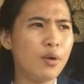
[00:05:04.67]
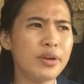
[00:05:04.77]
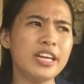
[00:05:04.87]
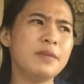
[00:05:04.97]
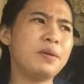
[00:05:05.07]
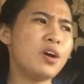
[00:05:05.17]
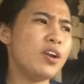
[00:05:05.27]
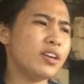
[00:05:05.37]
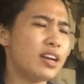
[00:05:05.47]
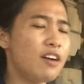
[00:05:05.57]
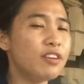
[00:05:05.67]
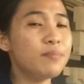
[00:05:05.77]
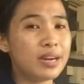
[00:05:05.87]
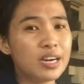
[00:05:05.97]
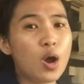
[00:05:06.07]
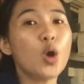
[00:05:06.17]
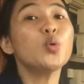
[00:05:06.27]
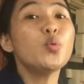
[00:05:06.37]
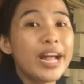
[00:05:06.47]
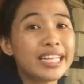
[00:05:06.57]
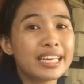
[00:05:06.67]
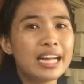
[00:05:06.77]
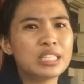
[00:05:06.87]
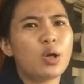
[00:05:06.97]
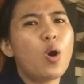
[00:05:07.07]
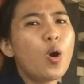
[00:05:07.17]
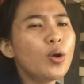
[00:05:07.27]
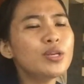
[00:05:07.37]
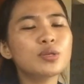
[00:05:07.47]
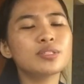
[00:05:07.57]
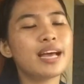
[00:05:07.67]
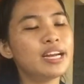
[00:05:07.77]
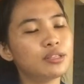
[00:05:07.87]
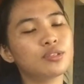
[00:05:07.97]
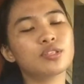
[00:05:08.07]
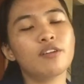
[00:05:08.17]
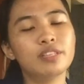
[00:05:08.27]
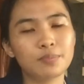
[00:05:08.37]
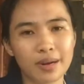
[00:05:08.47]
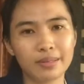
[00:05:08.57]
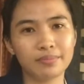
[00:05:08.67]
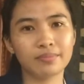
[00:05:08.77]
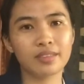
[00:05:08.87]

We can depend on the government or wait until all the society to solve this problem.